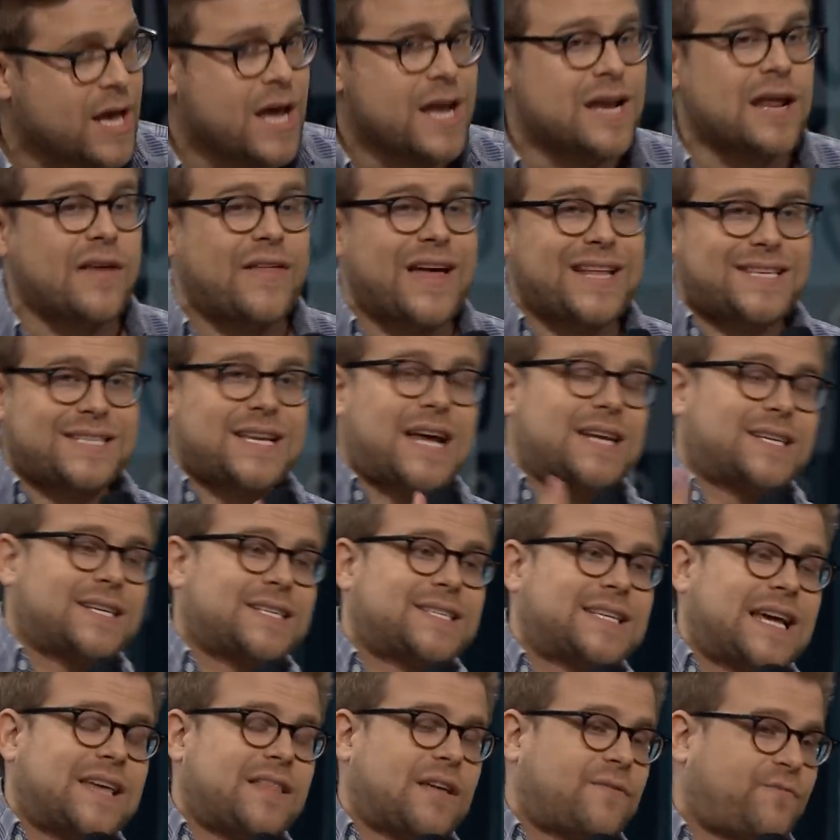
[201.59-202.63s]
Now that's not to
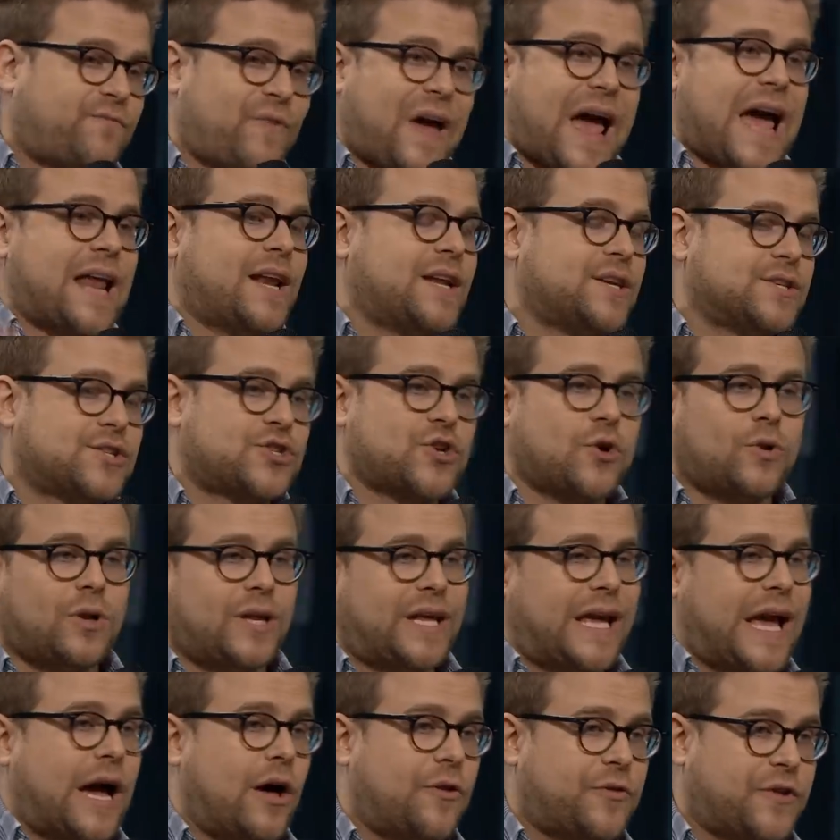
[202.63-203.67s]
say that fat is
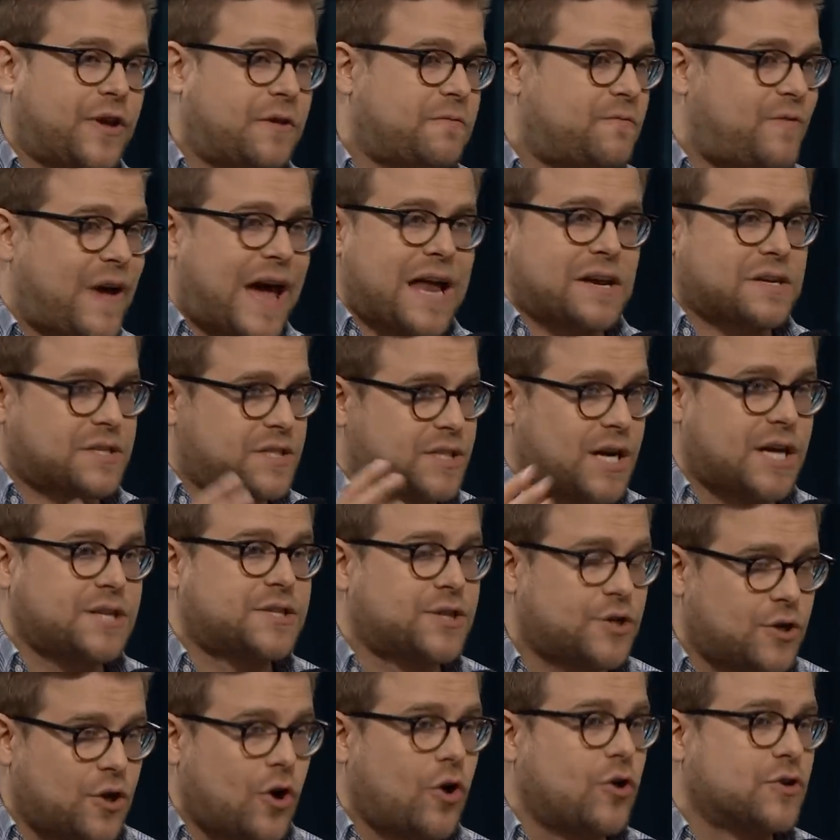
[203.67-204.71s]
totally healthy and fat
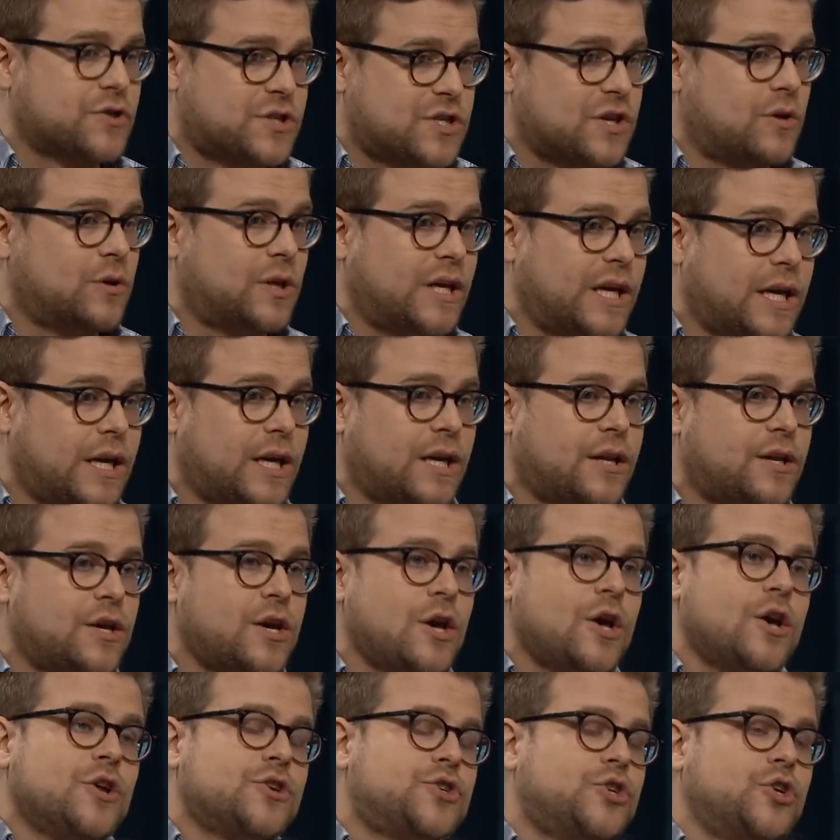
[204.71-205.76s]
doesn't also lead
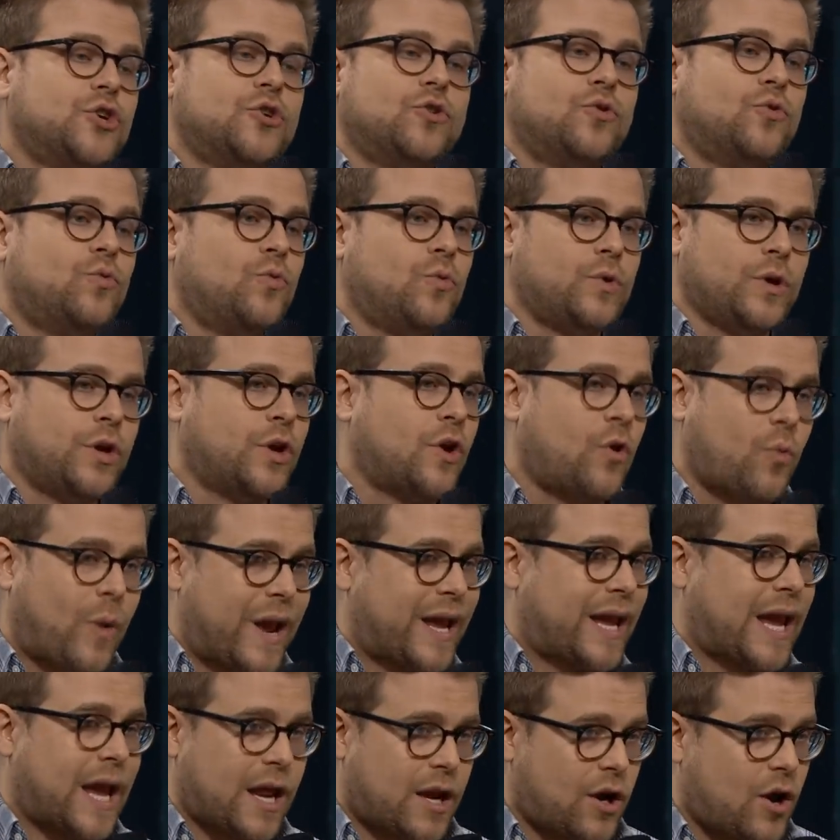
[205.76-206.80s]
to, you know,
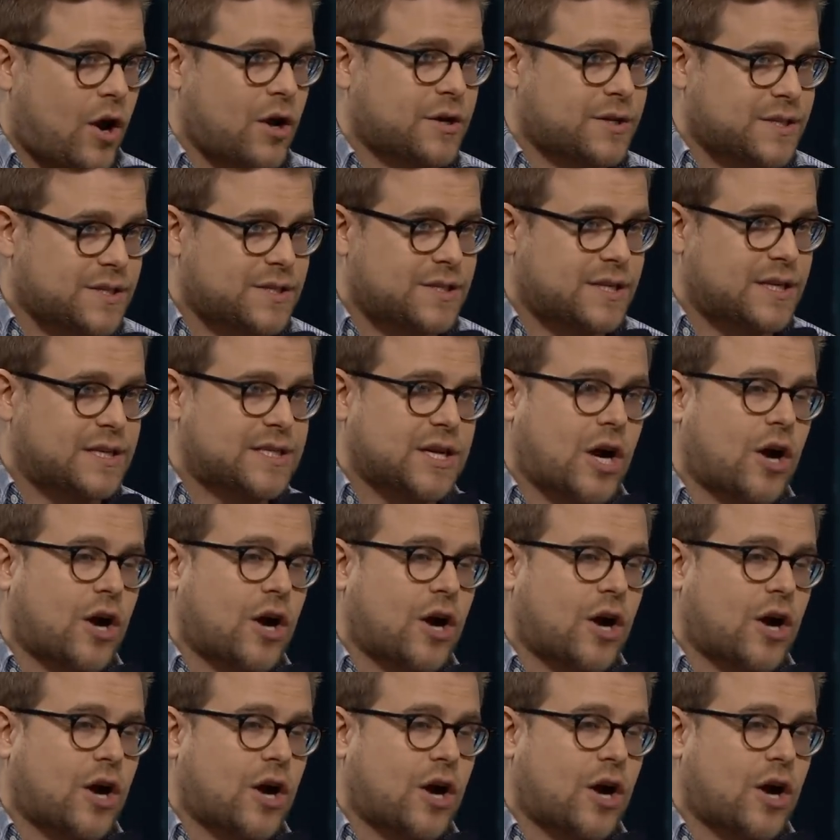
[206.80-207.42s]
weight gain and heart disease.